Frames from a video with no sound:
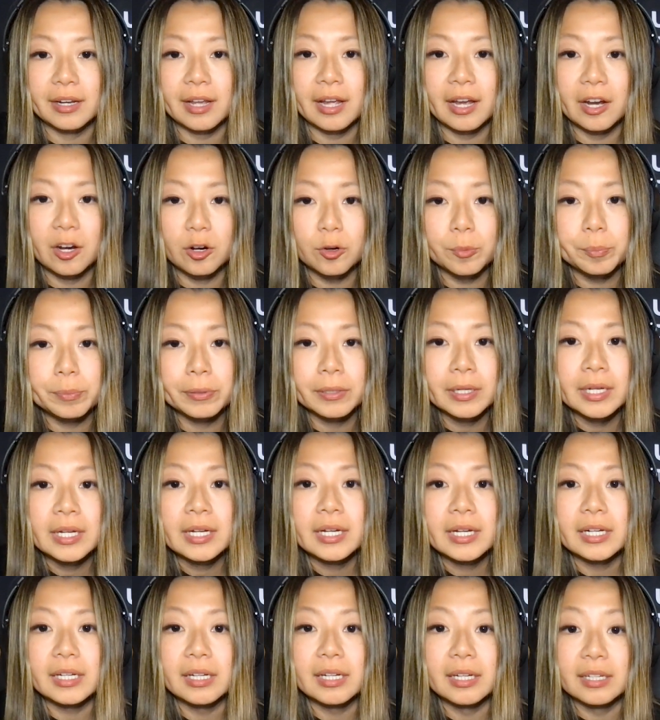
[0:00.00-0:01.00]
help
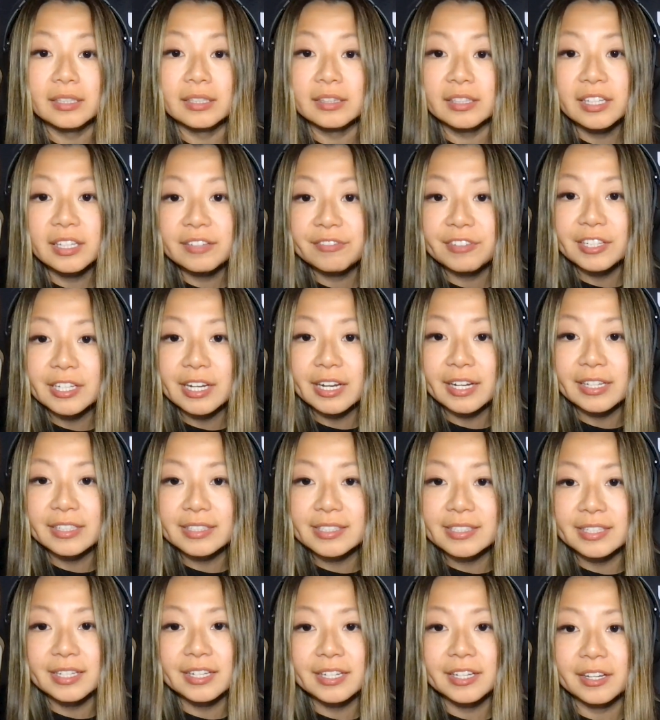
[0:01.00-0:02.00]

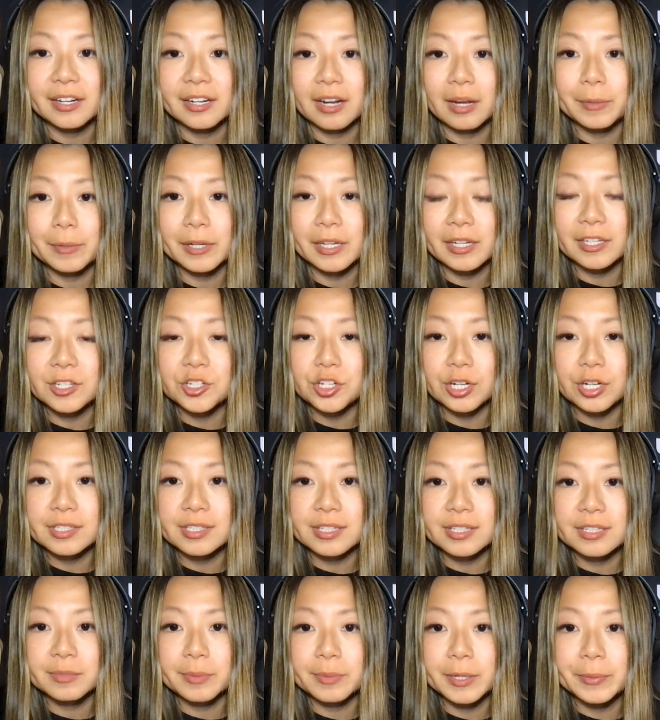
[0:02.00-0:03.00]
alleviate economic
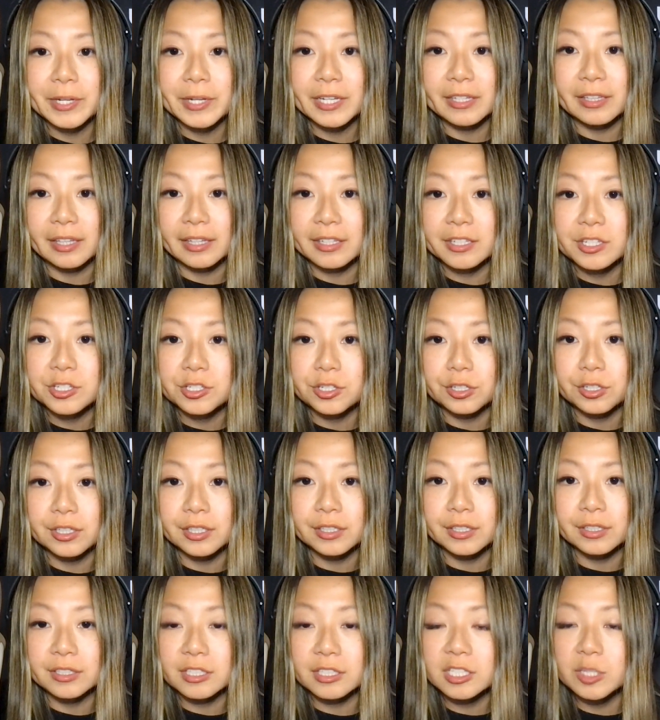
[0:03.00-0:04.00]
injustice, maybe in
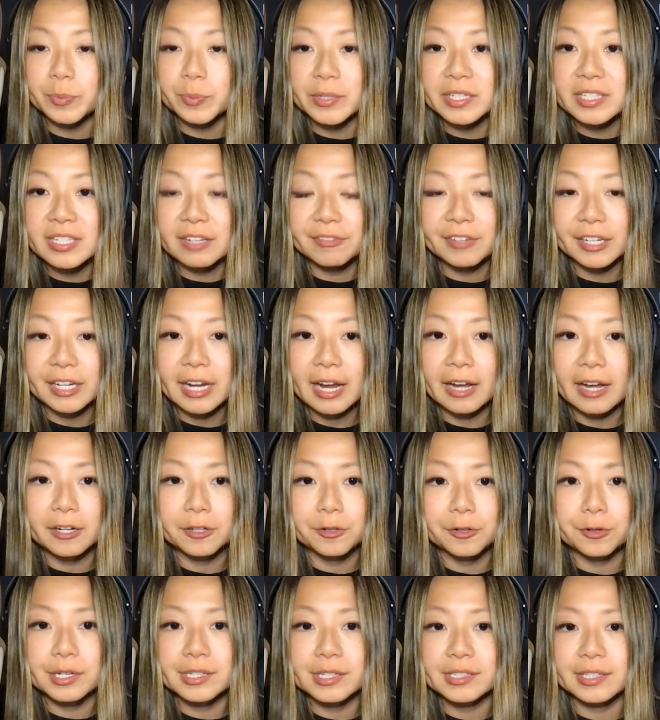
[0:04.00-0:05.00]
certain specific
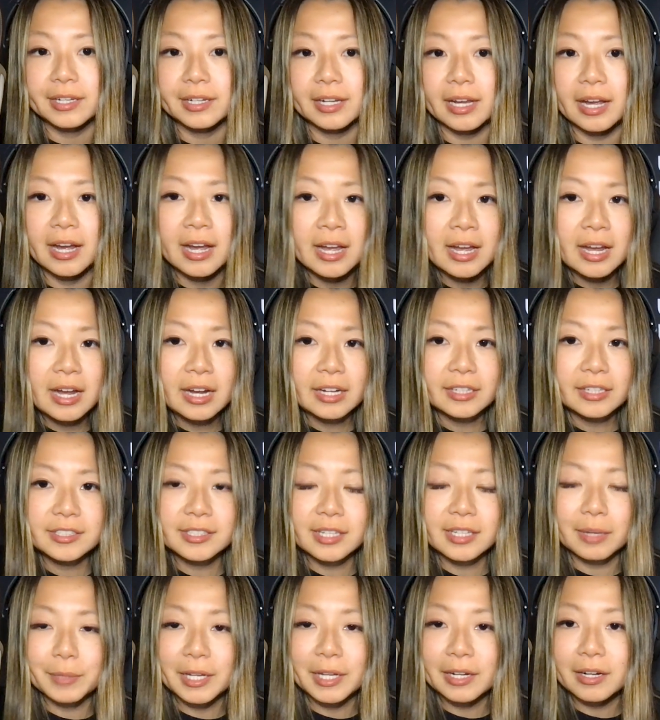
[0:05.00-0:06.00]
categories, like
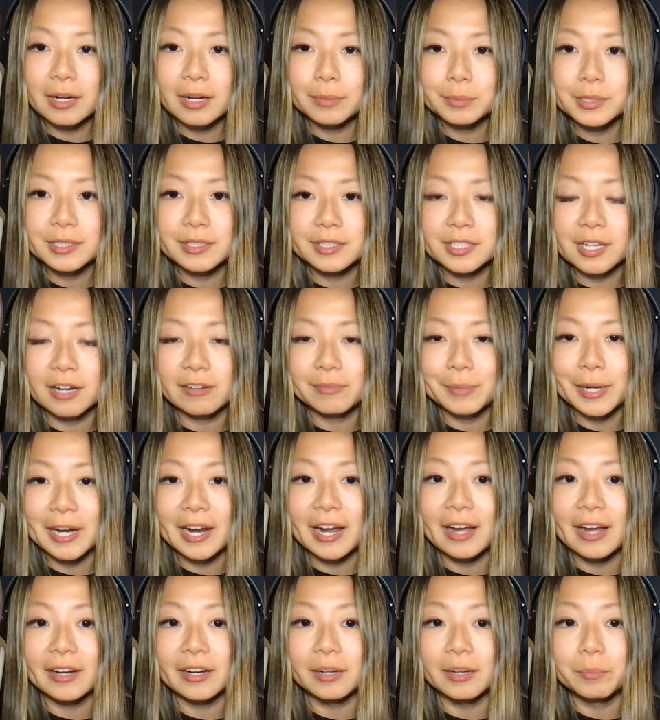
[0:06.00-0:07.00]
some that come to the top of my
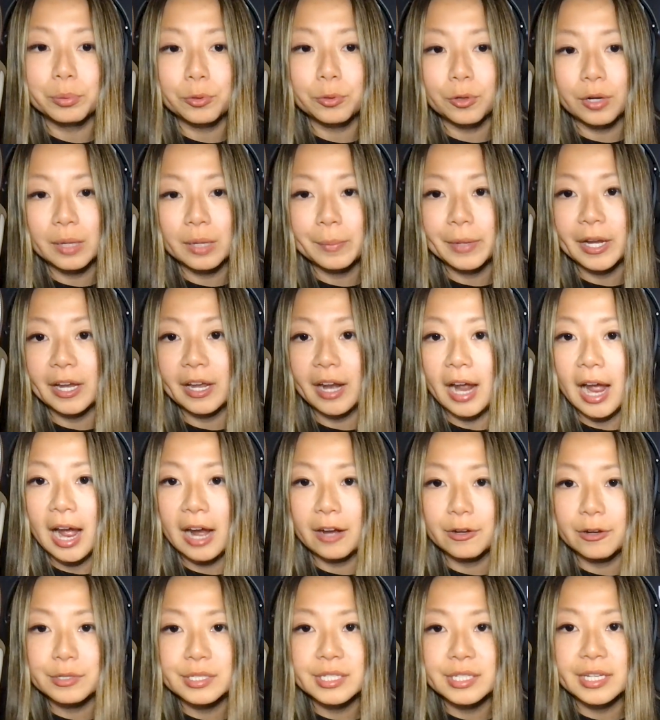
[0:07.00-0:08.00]
head: employment,
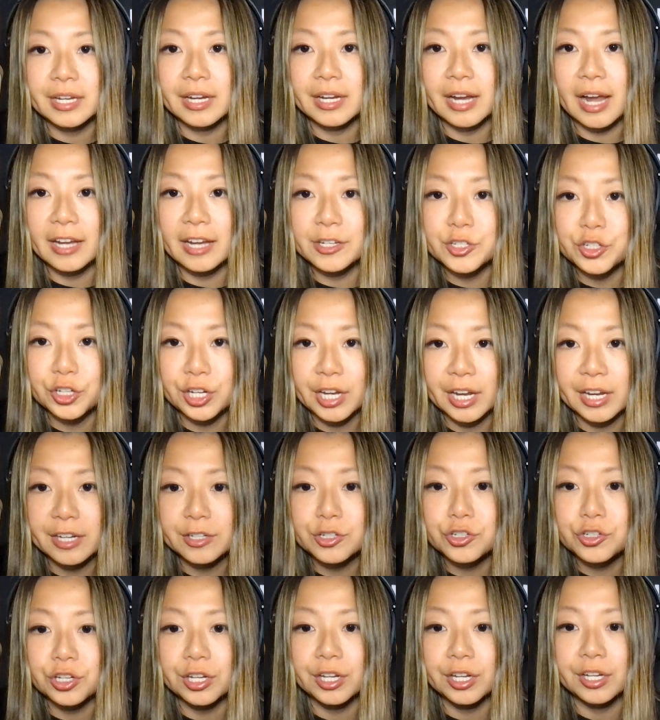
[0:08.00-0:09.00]
housing,
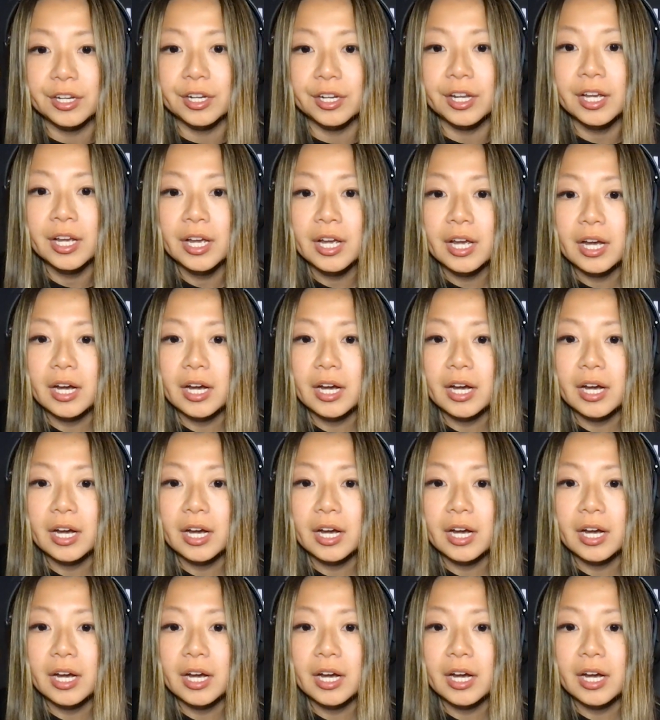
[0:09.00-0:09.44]
education.